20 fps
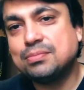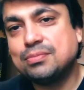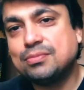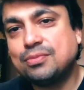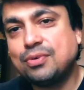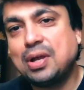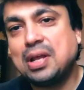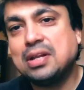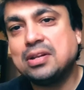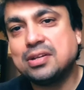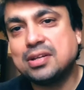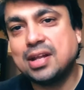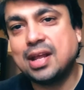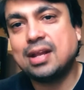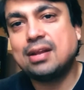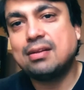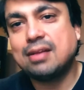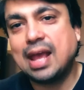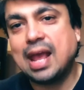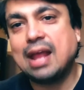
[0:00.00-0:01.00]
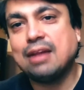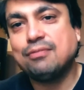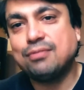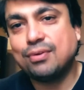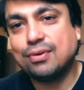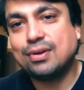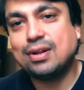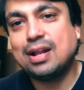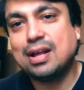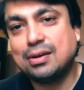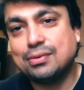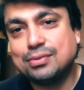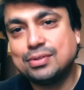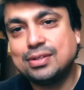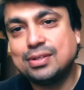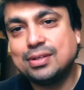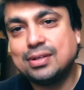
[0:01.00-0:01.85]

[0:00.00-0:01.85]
for internet and for cloud.